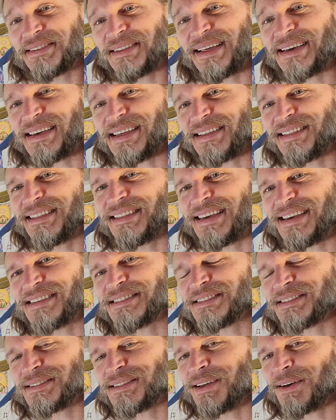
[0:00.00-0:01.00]
Like
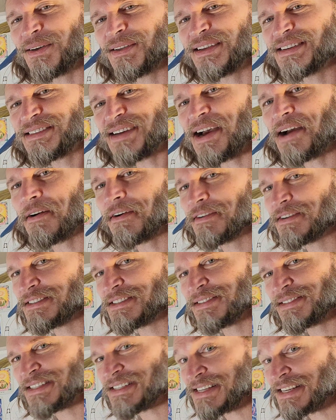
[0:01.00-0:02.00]
the entire
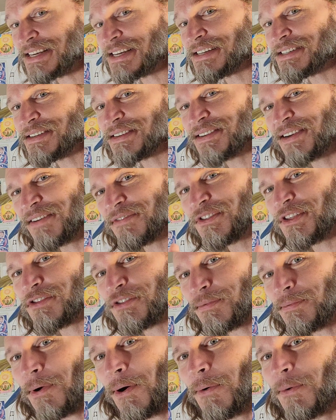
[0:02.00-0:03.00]
seat of the
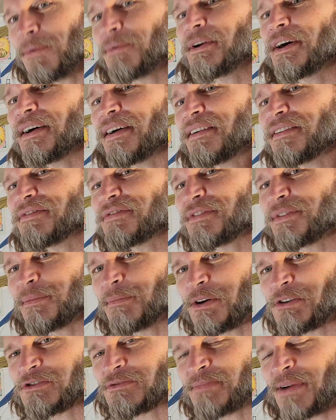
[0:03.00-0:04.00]
throne of the
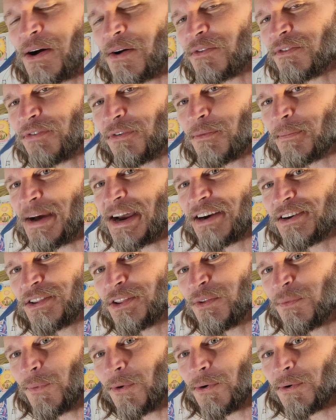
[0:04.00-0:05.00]
most powerful man in
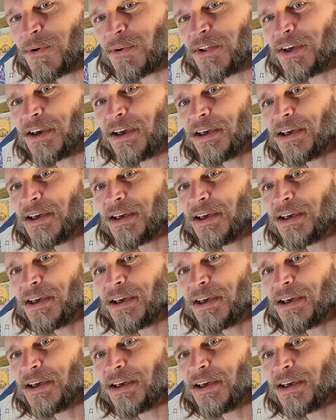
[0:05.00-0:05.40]
the world